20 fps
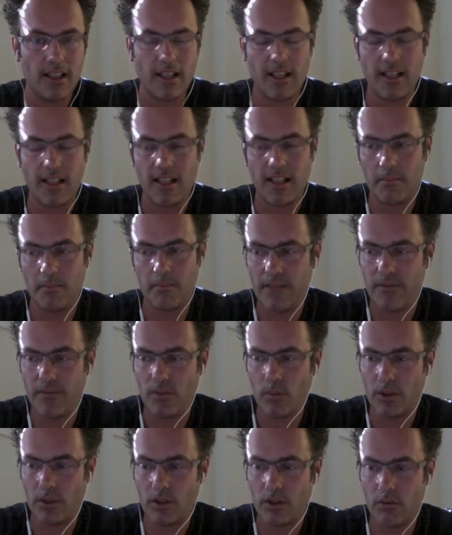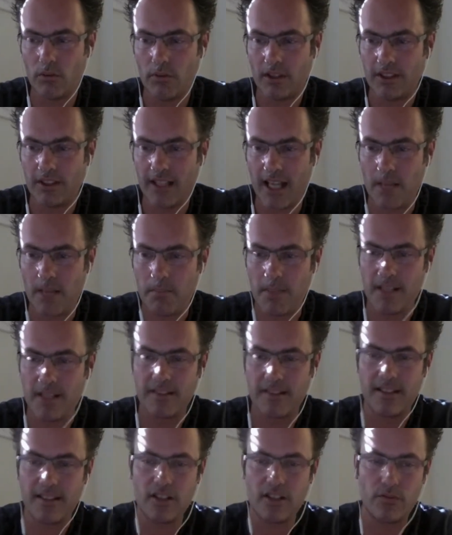If you want to run a A/B
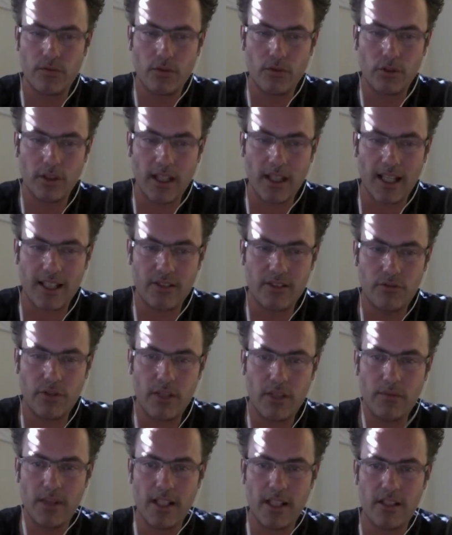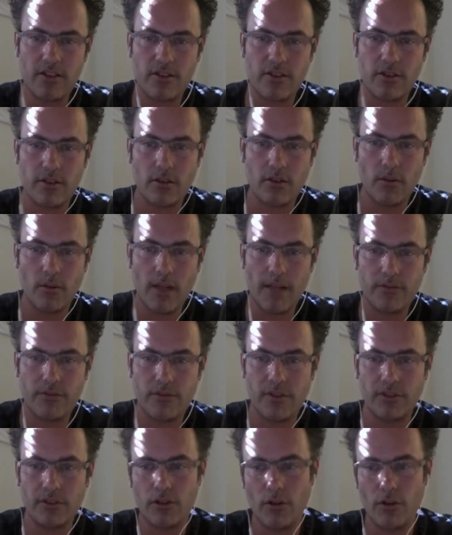test for like 3 weeks, you will have
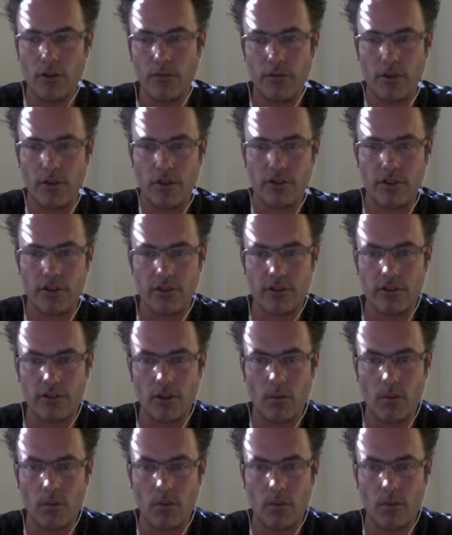300 conversions.